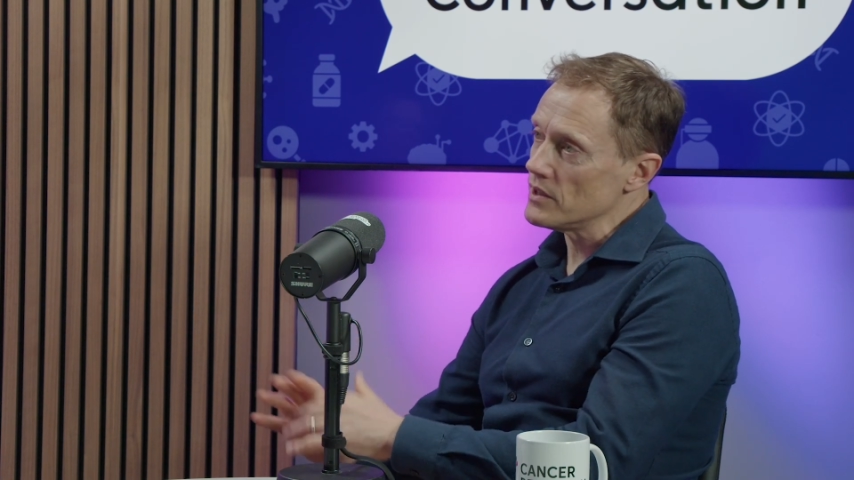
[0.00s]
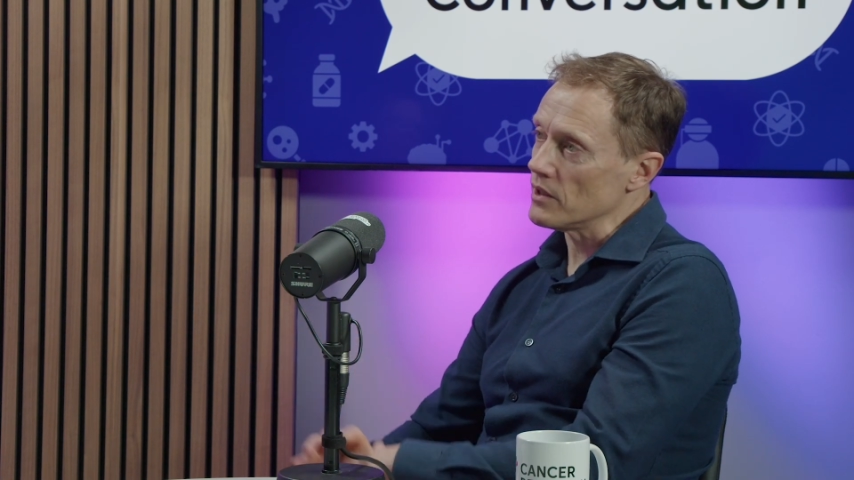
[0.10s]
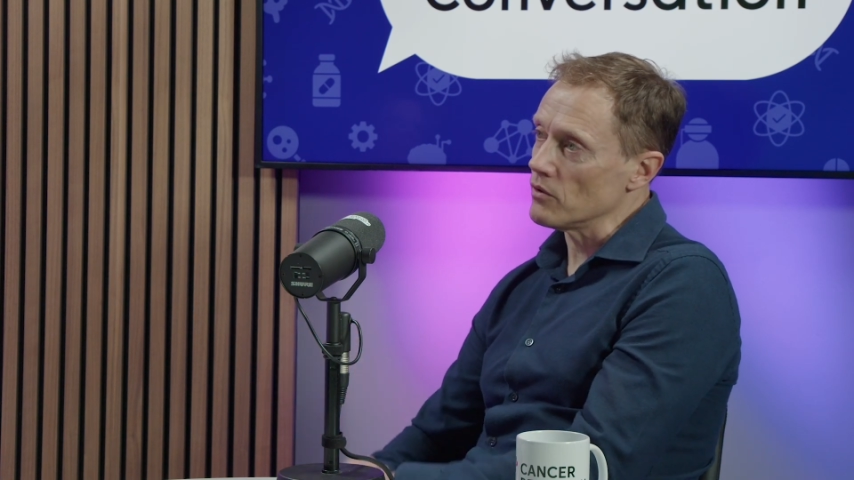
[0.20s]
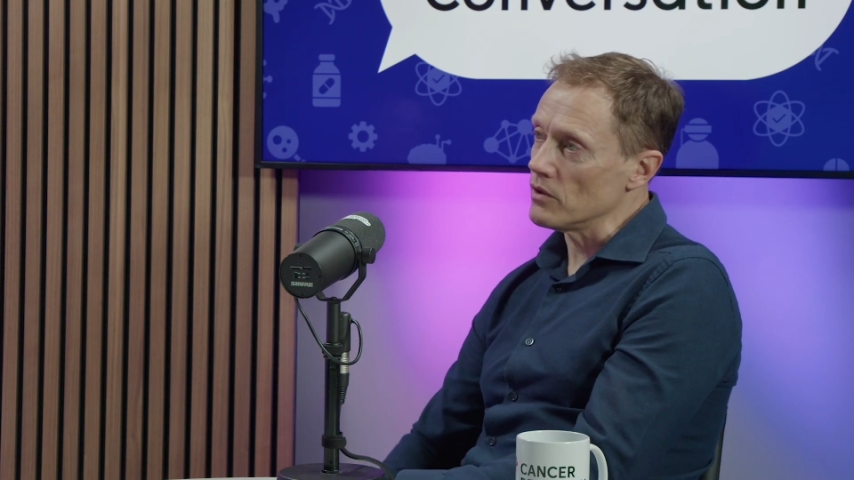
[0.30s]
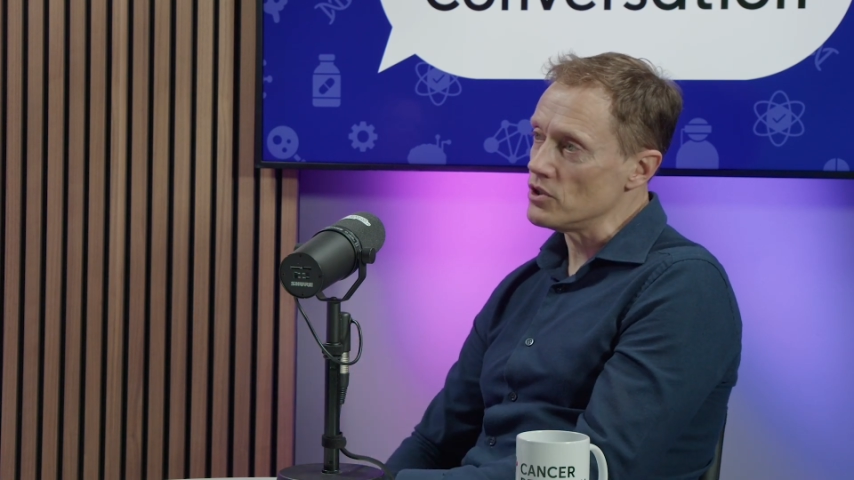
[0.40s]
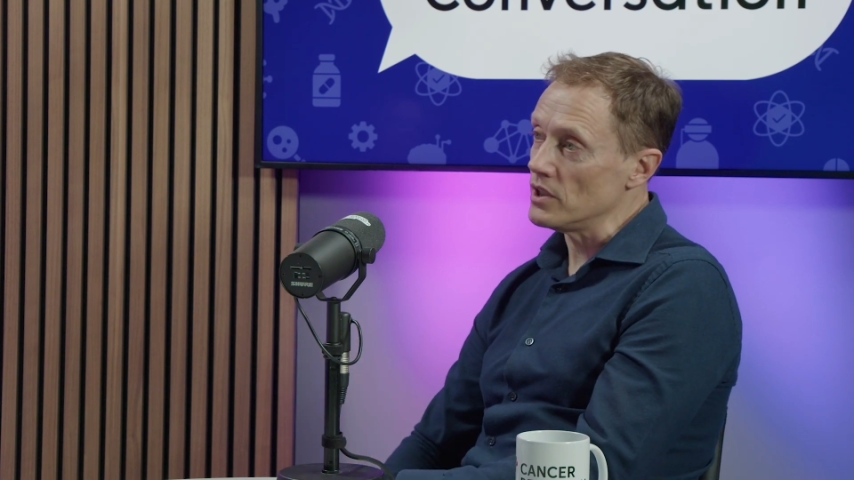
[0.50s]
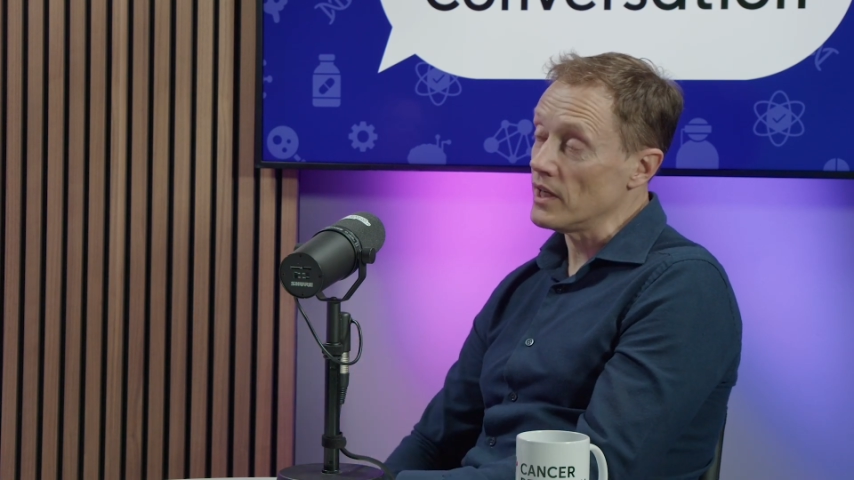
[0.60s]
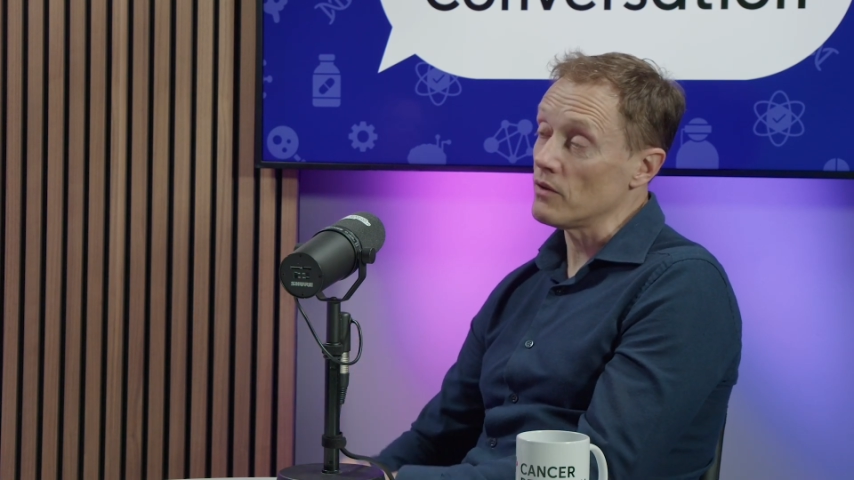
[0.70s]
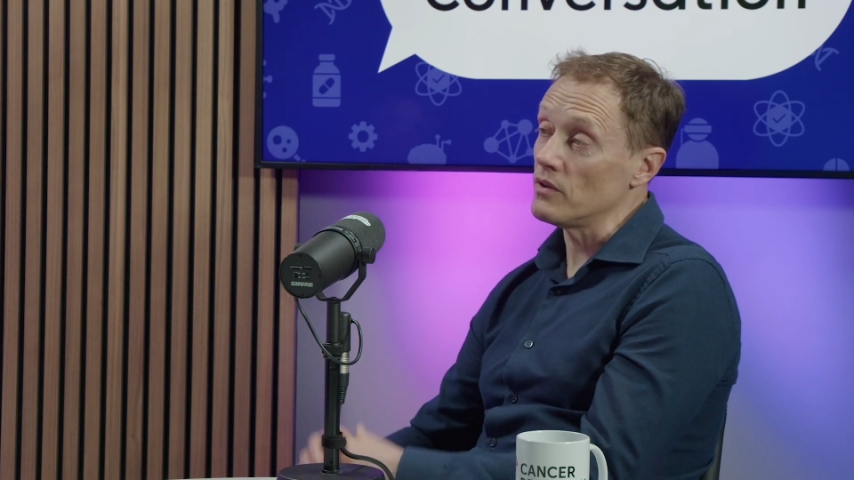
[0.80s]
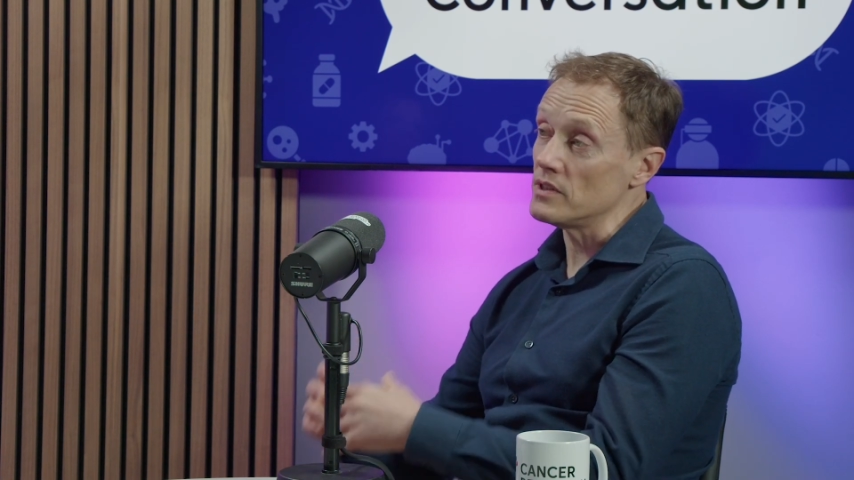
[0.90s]
technology in
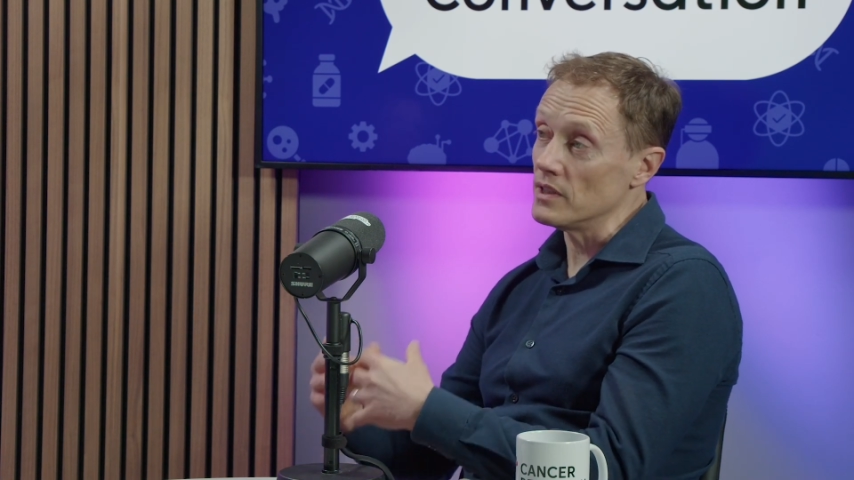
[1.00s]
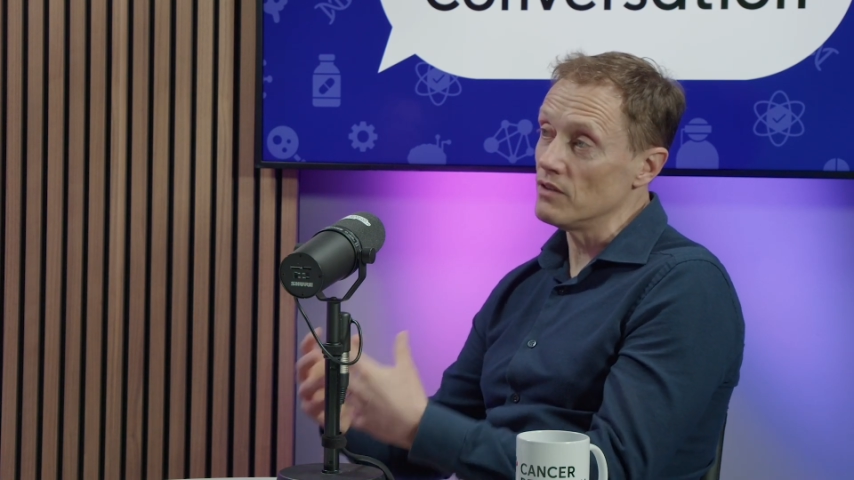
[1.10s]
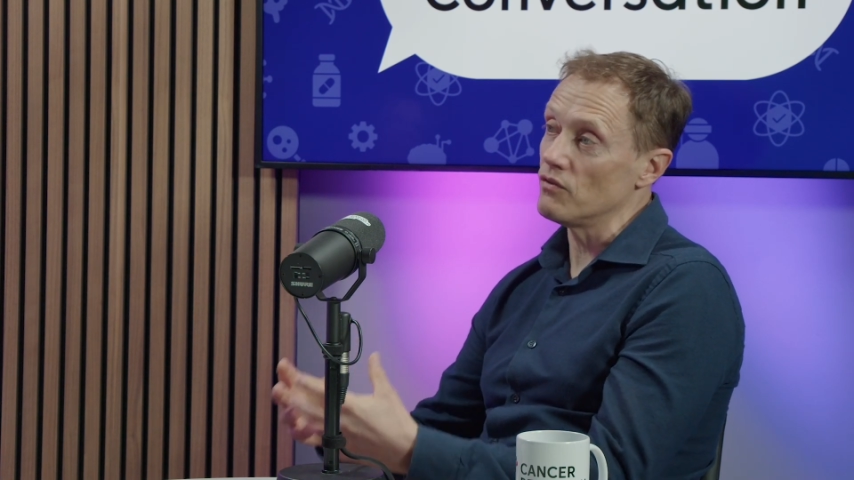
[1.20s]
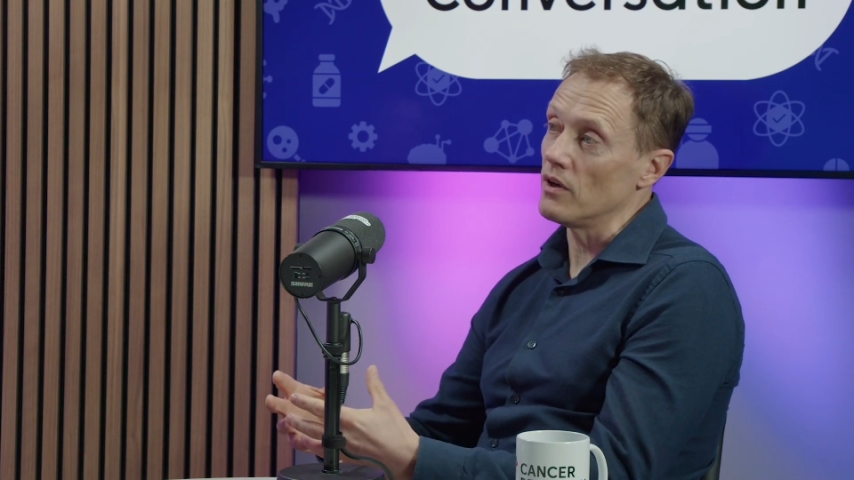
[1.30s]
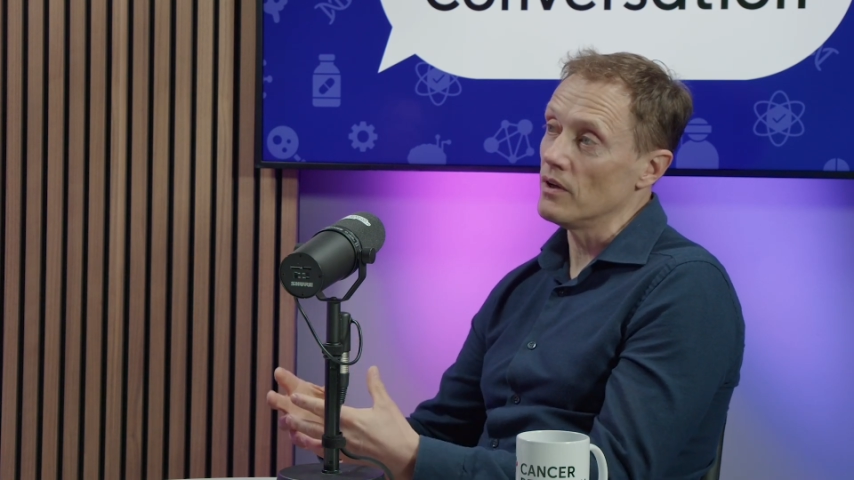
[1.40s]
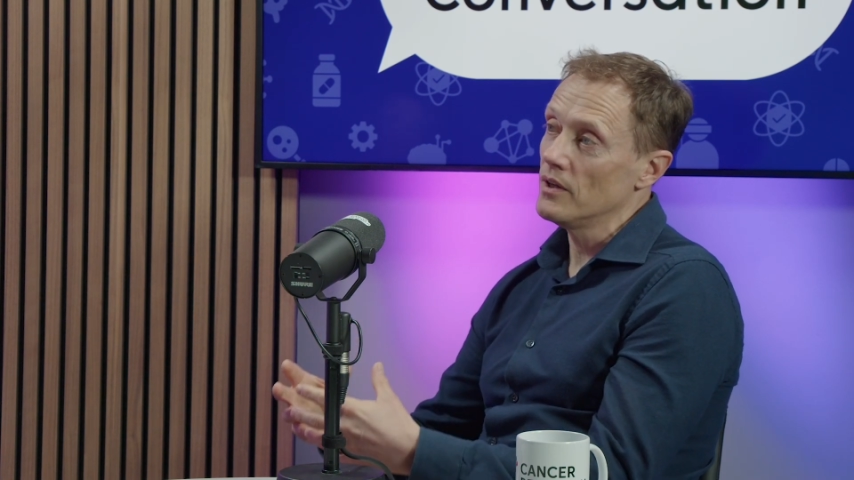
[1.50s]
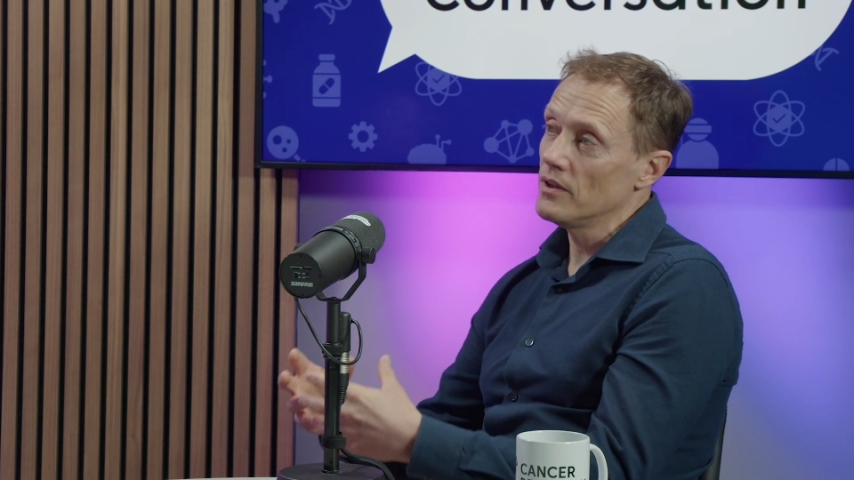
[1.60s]
how they deliver